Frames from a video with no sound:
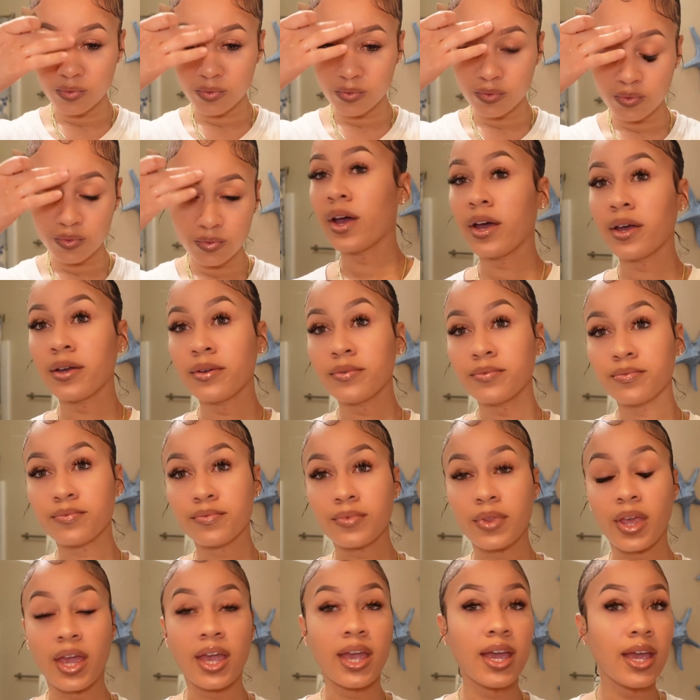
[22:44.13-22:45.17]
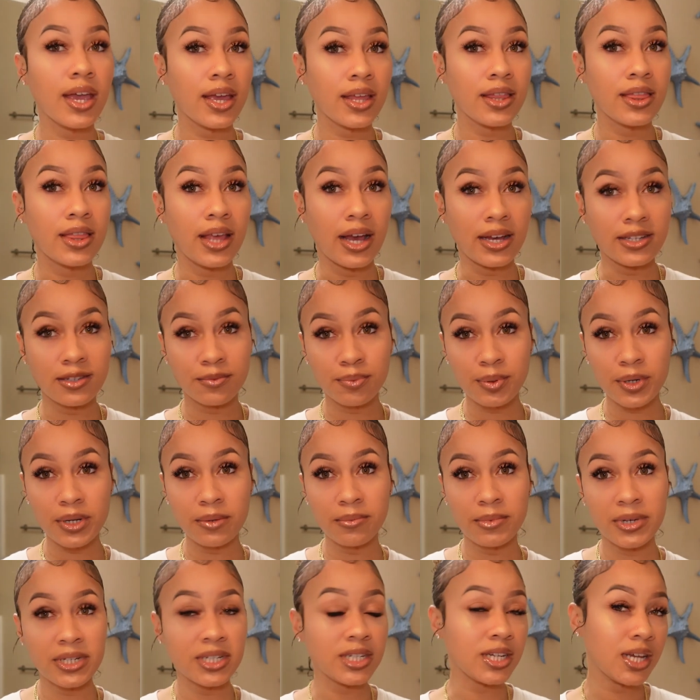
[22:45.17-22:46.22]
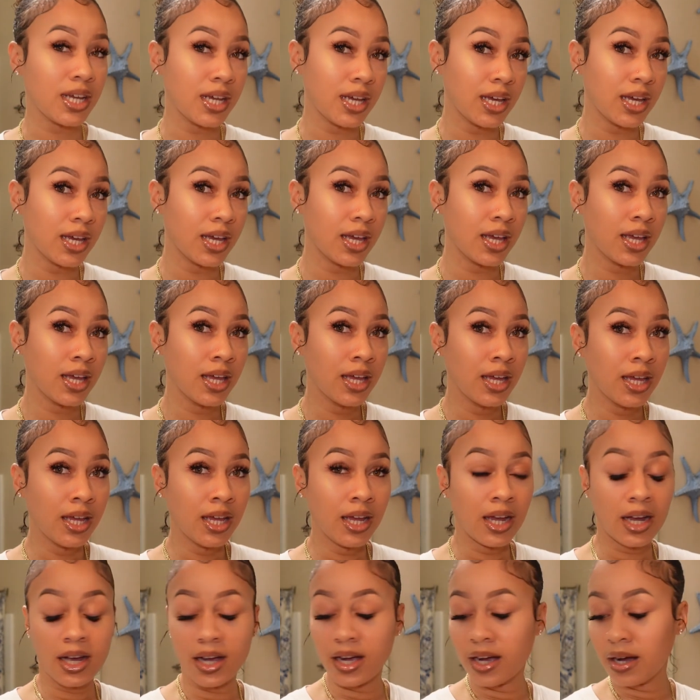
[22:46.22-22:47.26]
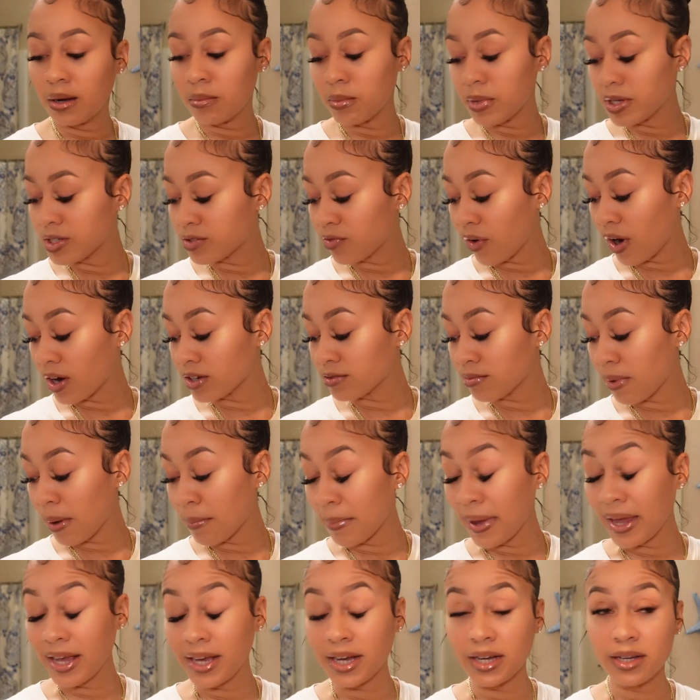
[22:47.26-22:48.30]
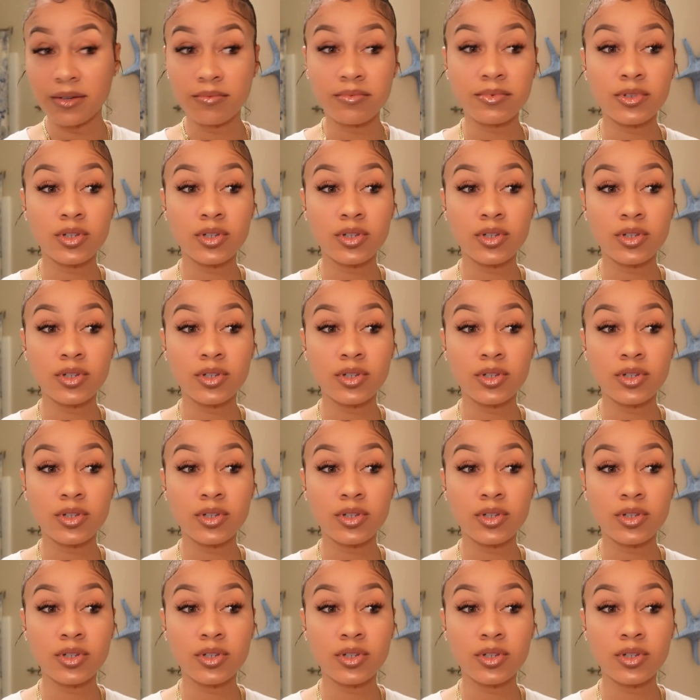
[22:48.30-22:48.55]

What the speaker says: Okay, and that's pretty much it as far as my makeup.